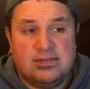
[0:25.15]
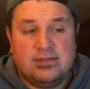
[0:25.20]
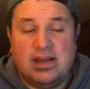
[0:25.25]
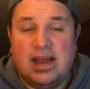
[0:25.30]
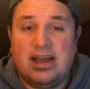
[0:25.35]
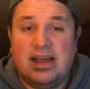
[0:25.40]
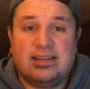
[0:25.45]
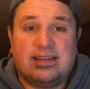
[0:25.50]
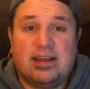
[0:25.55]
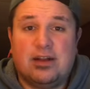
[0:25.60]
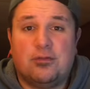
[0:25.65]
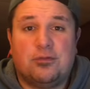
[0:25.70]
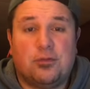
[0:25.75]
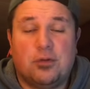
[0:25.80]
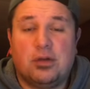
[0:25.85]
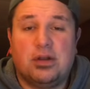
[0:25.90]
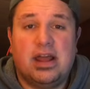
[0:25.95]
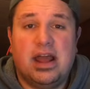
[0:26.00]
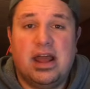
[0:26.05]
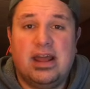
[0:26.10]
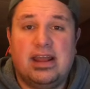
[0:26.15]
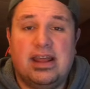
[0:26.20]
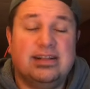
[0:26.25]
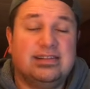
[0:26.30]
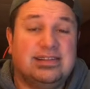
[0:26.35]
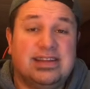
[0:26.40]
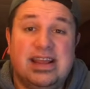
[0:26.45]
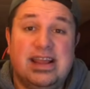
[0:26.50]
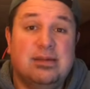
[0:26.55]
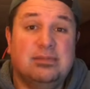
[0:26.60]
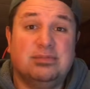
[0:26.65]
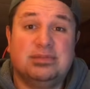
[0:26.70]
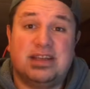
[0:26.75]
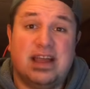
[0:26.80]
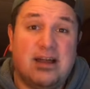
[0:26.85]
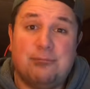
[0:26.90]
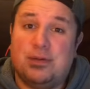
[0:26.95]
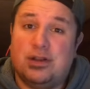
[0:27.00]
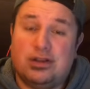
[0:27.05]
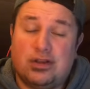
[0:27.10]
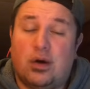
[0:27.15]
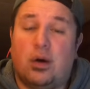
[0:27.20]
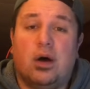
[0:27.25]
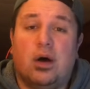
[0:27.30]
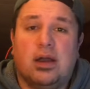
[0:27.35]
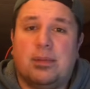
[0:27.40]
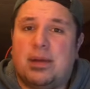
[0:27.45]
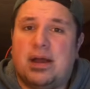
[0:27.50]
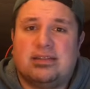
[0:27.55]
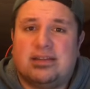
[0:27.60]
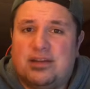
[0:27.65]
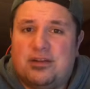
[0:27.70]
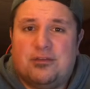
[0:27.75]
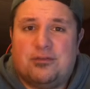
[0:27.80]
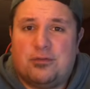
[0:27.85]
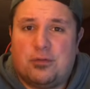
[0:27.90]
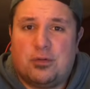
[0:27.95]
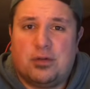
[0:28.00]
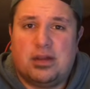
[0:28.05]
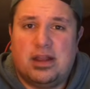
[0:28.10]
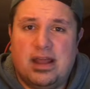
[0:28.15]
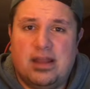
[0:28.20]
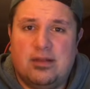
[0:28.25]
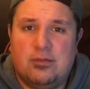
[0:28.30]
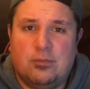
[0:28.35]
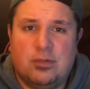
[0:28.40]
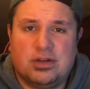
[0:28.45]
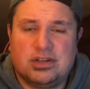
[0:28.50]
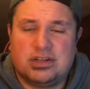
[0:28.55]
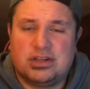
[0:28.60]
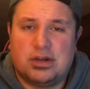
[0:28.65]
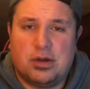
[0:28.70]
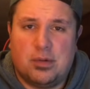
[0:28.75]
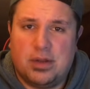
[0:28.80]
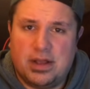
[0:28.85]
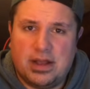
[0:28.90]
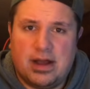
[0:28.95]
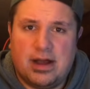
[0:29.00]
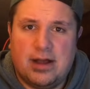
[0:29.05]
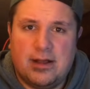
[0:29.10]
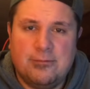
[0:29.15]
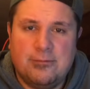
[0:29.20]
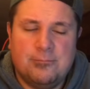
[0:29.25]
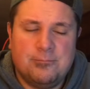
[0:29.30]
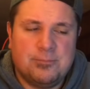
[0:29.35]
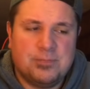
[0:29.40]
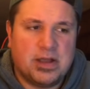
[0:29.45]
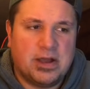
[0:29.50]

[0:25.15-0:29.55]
that Leonard Fournette, and teams have been calling about Leonard Fournette and what's going on,